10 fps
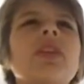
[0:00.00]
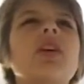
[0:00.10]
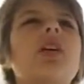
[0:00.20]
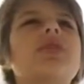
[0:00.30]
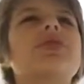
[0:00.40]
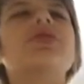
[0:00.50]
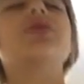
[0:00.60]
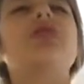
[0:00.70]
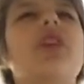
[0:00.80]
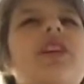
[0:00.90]
Kind of looks not
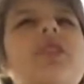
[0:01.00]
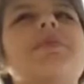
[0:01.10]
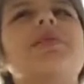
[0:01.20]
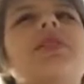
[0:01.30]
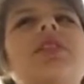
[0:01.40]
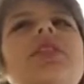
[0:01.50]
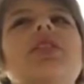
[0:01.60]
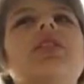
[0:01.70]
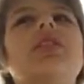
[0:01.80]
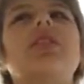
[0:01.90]
a diner, but
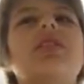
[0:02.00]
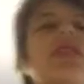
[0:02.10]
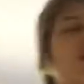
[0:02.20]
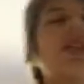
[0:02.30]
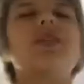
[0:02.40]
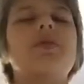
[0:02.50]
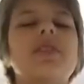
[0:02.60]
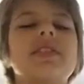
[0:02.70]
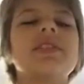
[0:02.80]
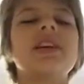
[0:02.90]
I don't know what
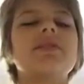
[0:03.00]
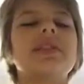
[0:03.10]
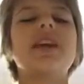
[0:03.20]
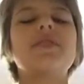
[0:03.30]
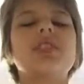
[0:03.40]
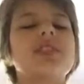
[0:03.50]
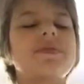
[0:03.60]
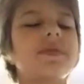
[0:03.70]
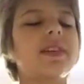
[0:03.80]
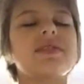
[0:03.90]
it is. But they're having
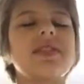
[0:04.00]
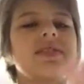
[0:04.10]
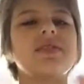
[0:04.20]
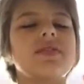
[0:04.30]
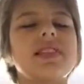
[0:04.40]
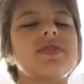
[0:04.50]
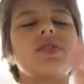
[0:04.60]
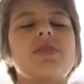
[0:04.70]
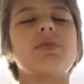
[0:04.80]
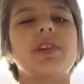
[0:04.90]
this, that's
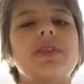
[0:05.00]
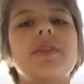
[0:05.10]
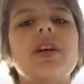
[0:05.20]
not the point.